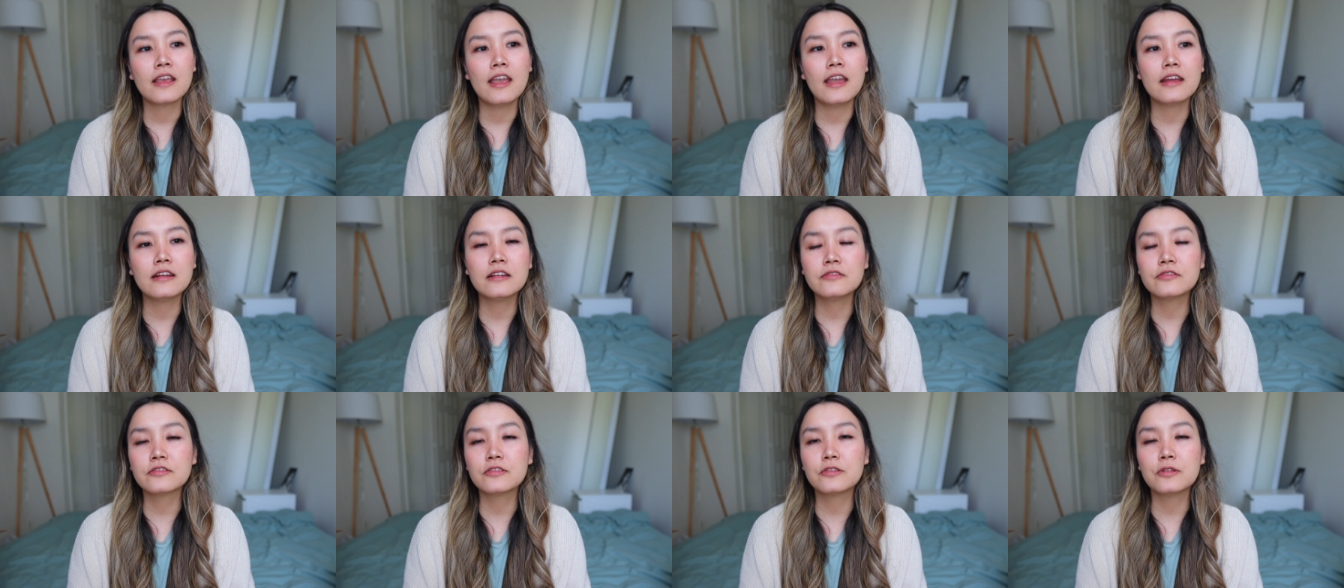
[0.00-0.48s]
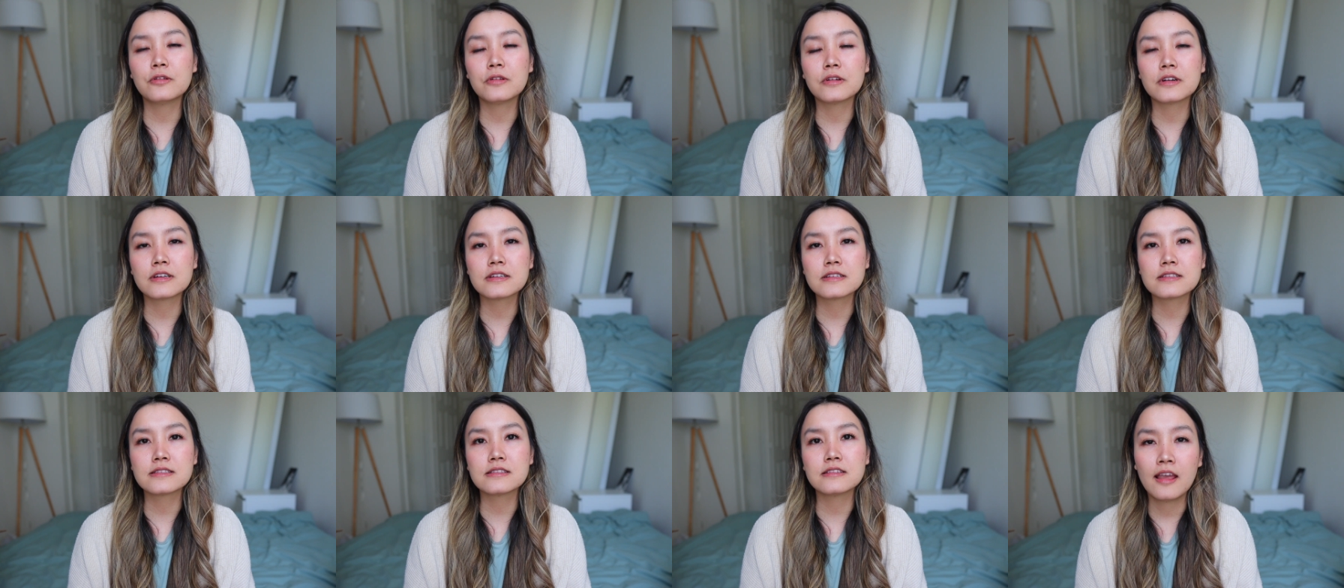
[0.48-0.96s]
And of
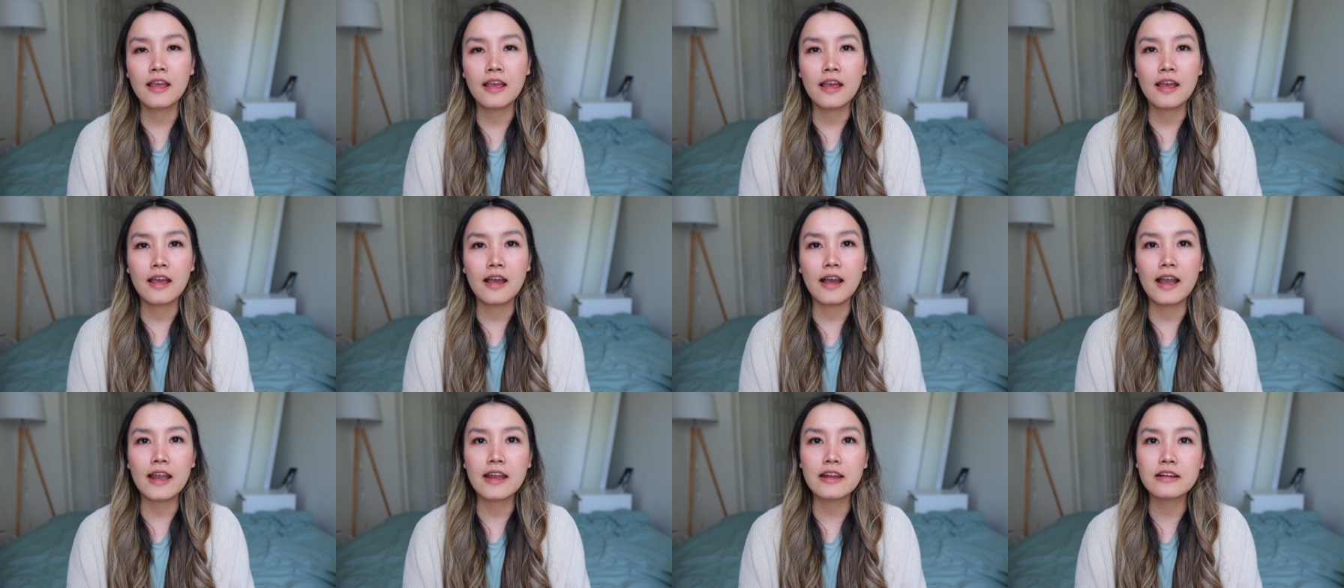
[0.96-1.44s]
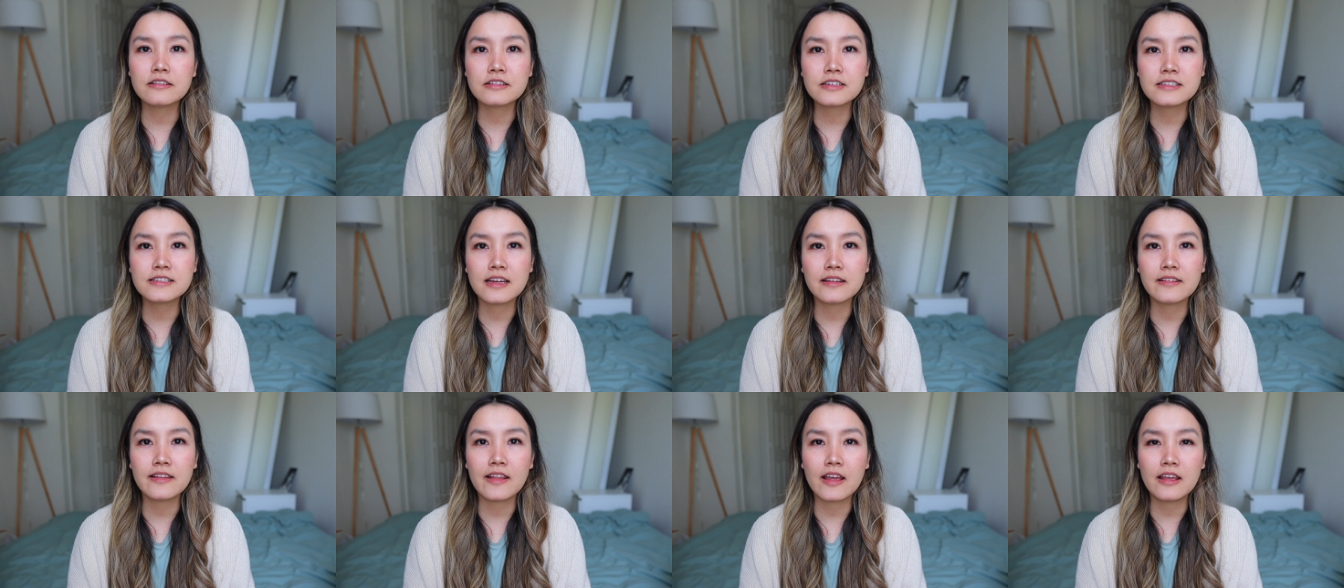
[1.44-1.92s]
course, I
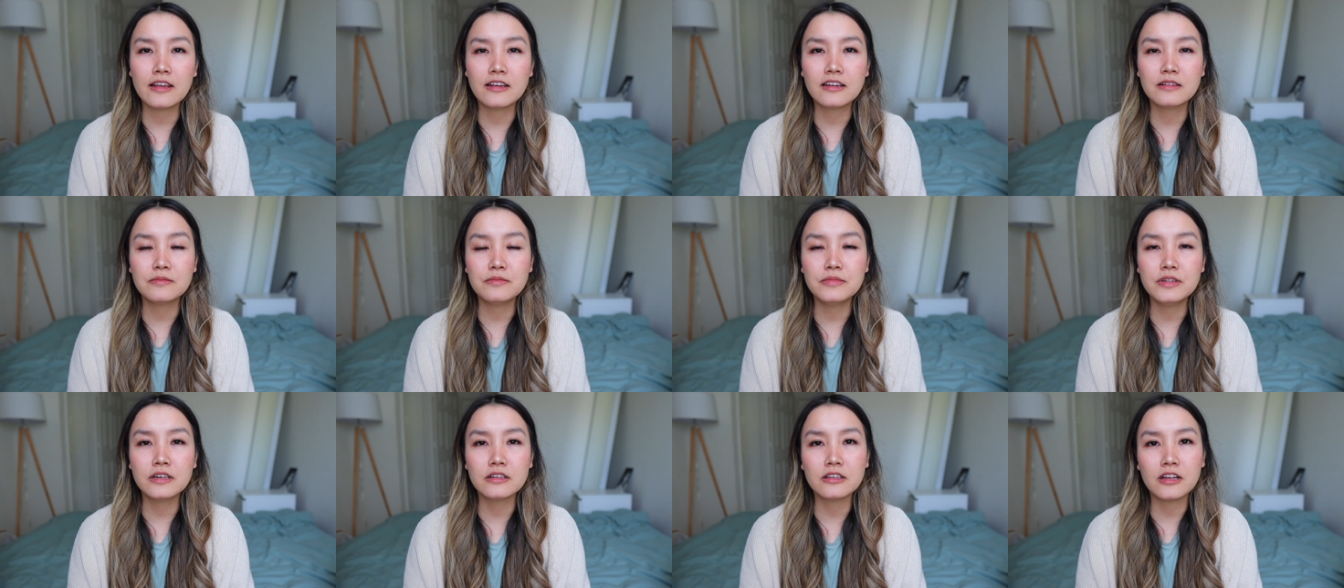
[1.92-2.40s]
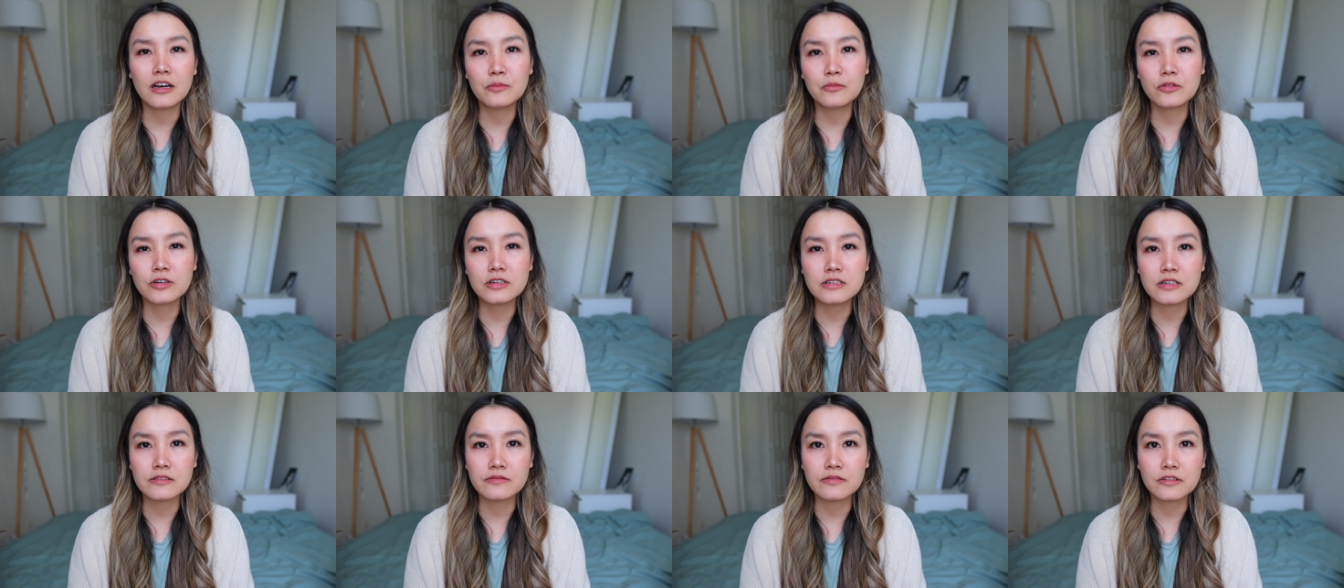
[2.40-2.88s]
understand that it can be a lot
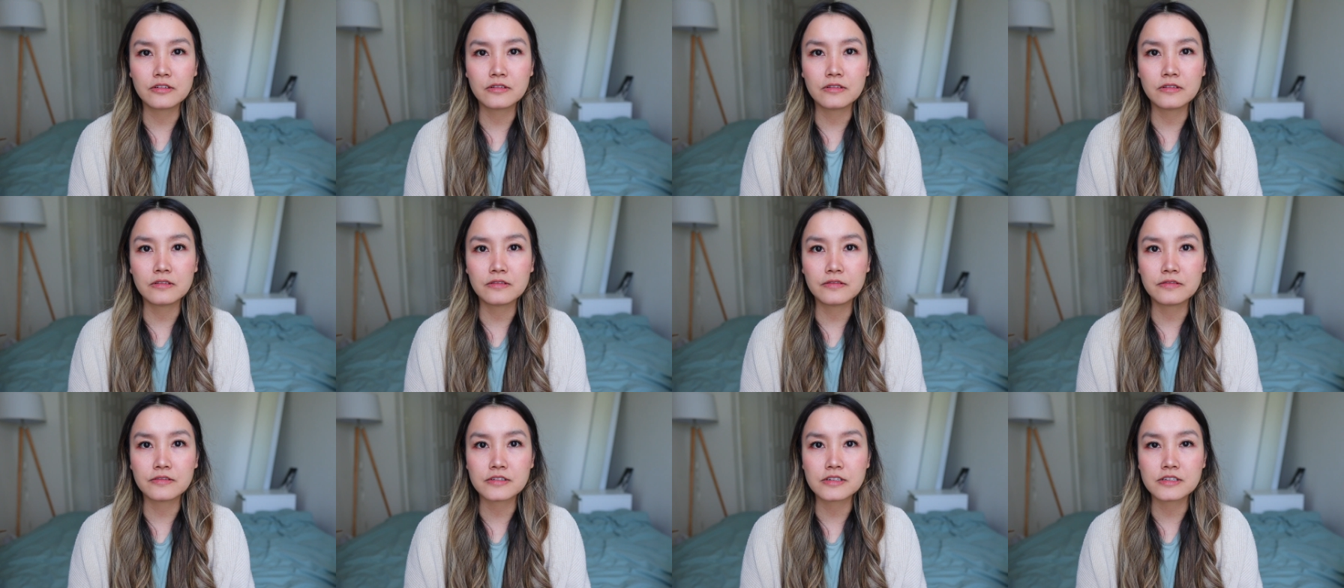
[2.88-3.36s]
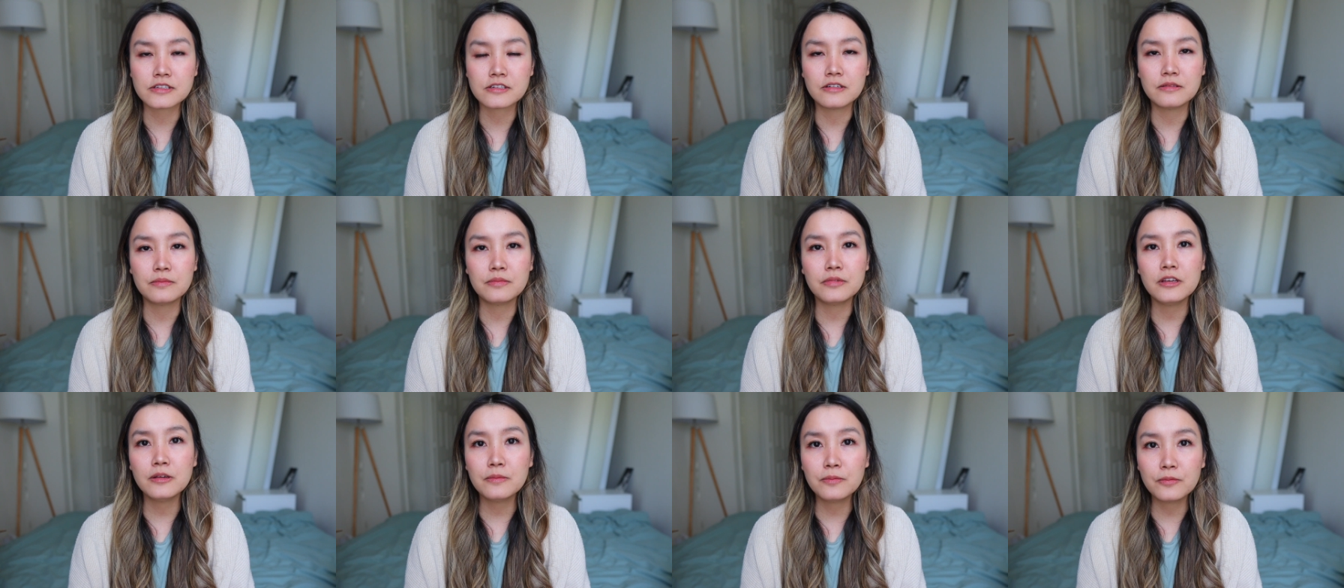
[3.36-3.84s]
more difficult for
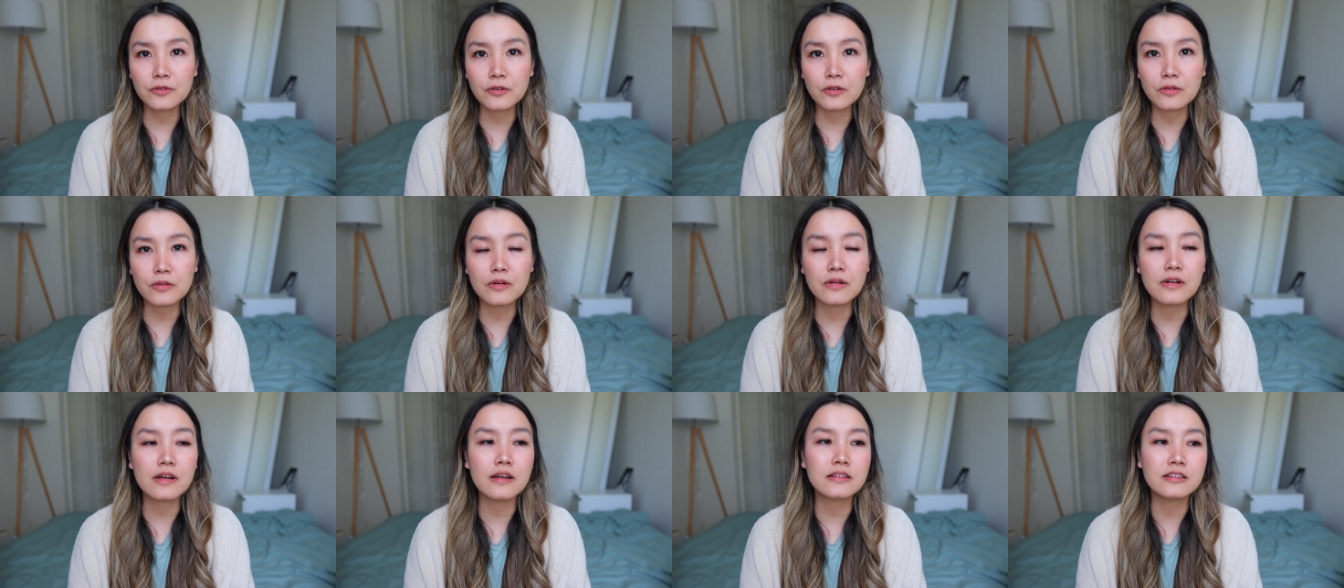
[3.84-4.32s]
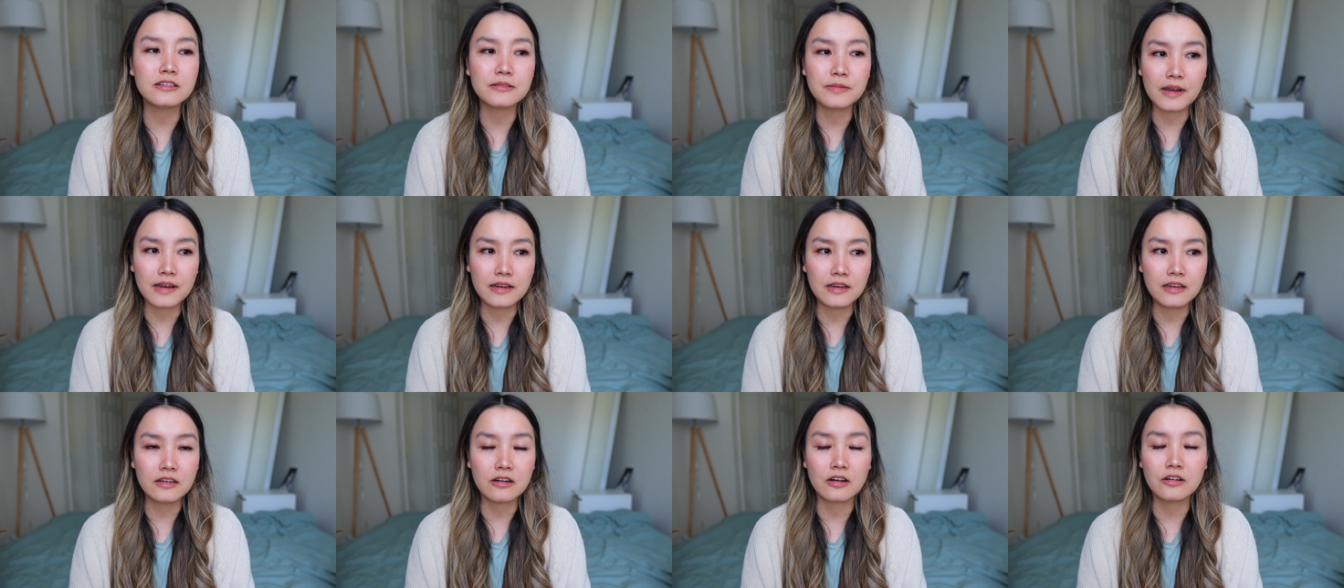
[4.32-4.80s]
certain people
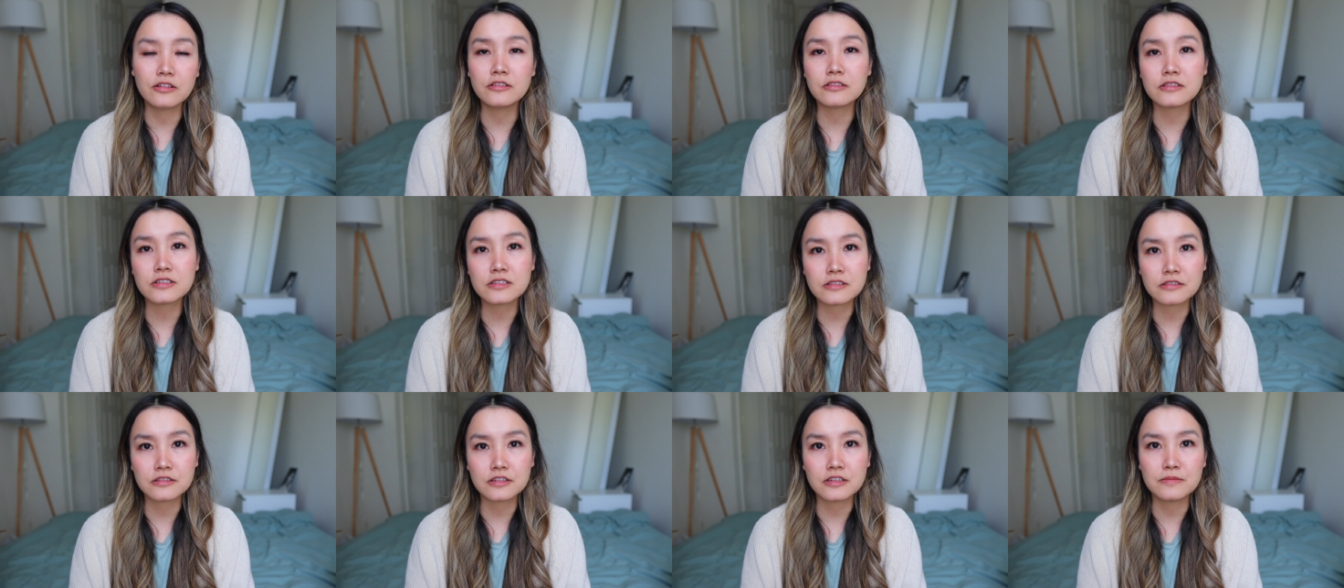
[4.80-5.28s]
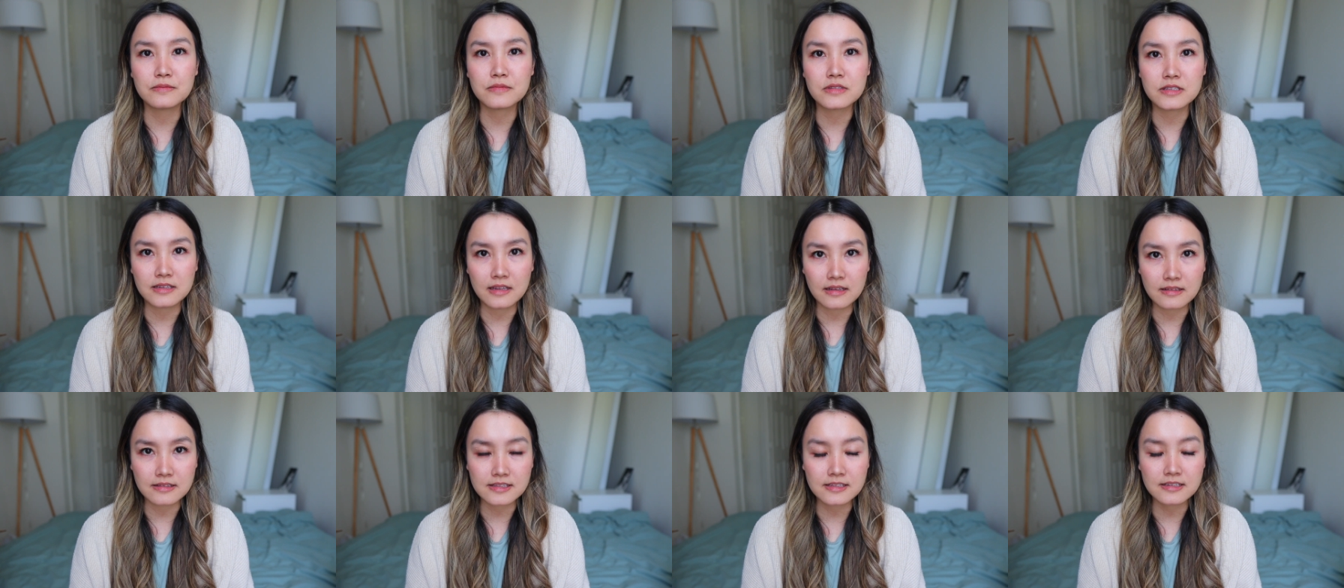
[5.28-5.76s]
depending on your
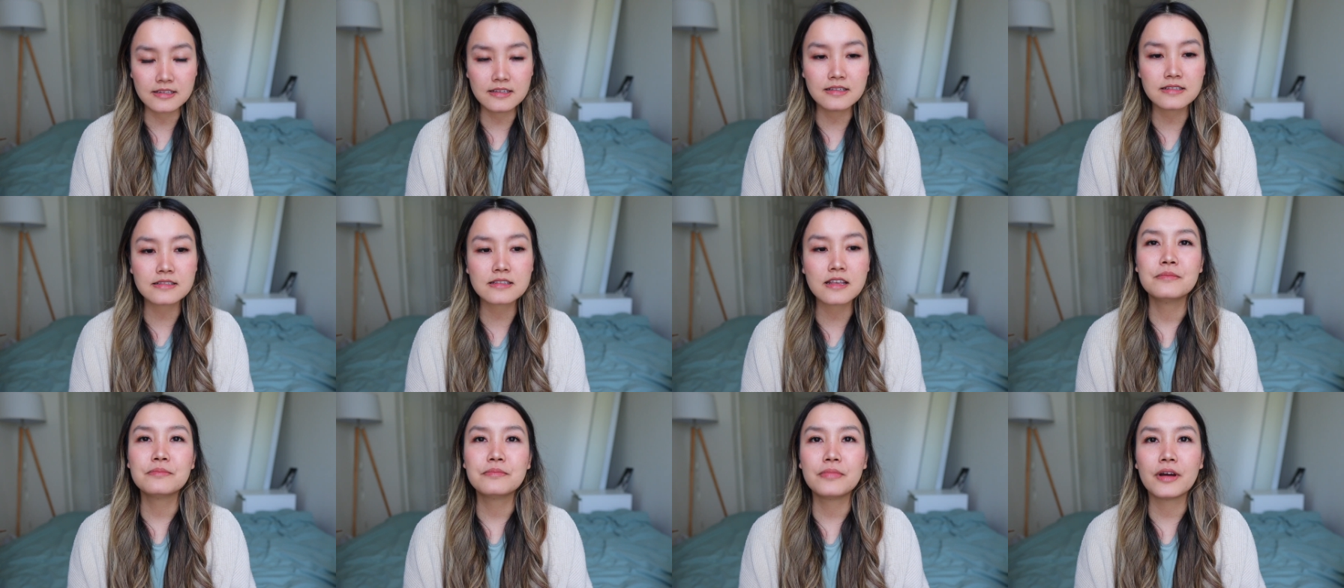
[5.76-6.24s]
circumstances.